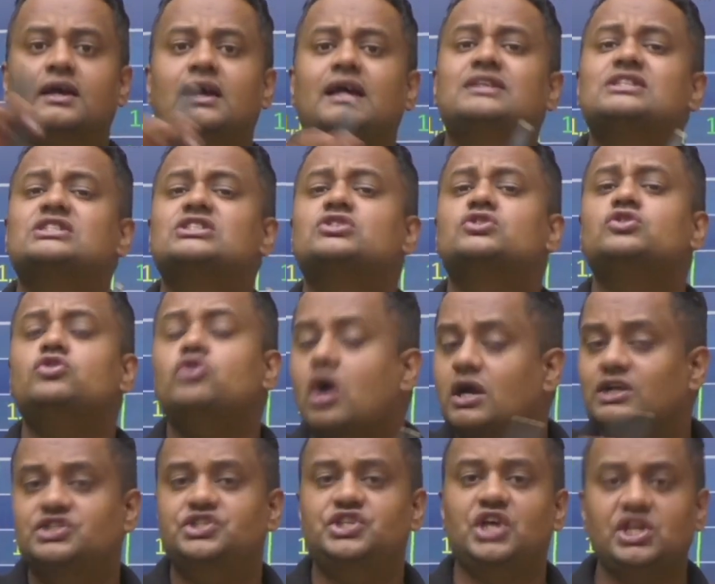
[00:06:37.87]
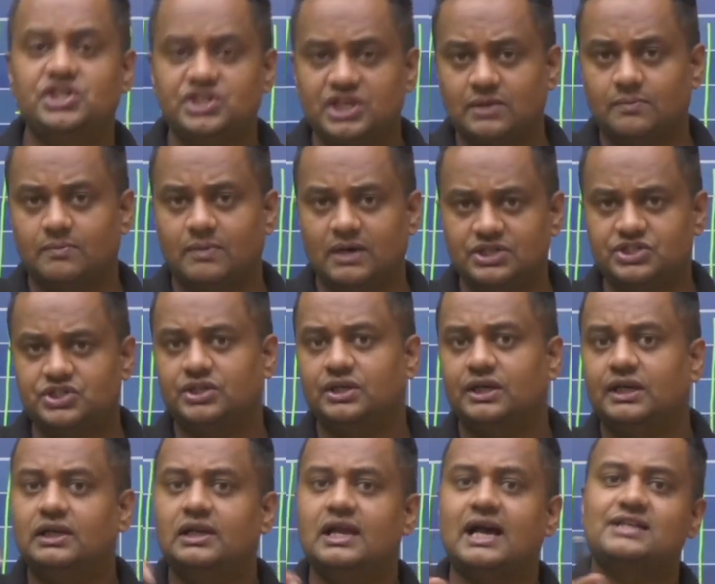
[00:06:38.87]
is not changing much
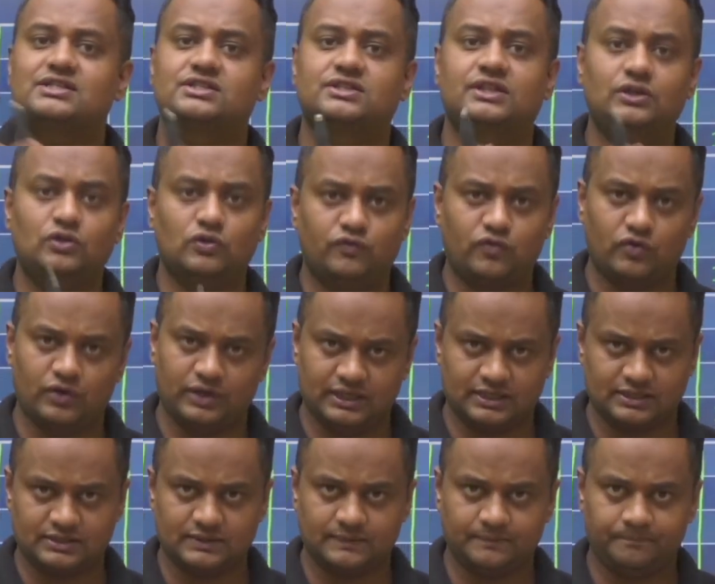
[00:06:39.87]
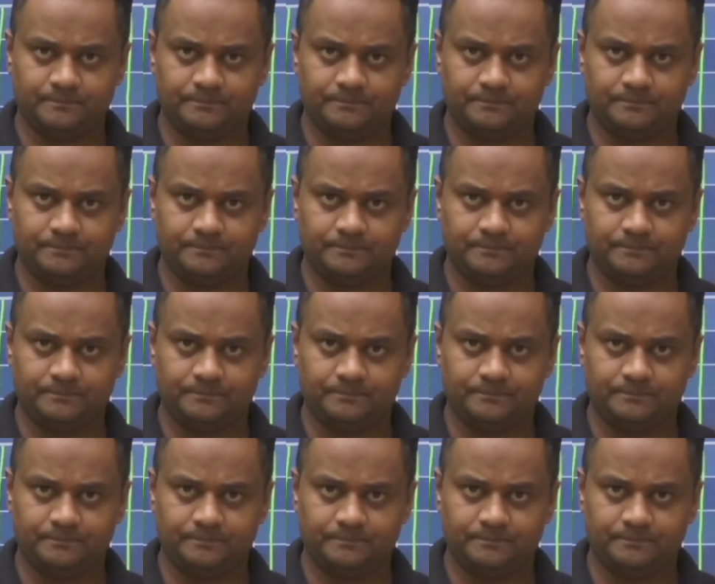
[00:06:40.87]
in last 3 to 4 years.